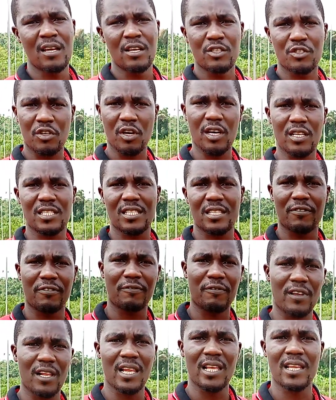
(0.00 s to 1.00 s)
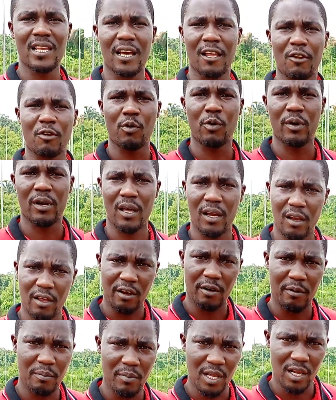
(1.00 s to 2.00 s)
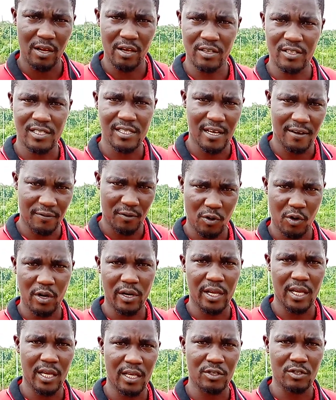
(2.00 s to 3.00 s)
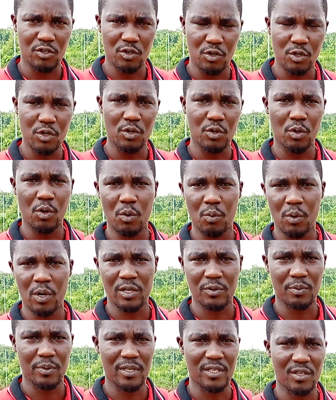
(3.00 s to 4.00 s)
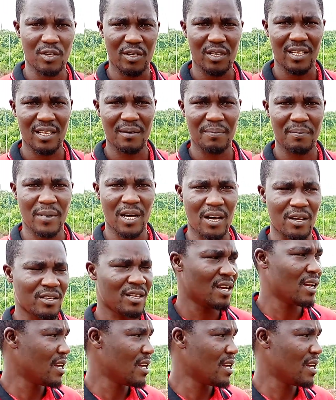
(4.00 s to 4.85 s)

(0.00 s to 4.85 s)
Just the filling alone, a lot of millions have gone in. So you know what we're talking about.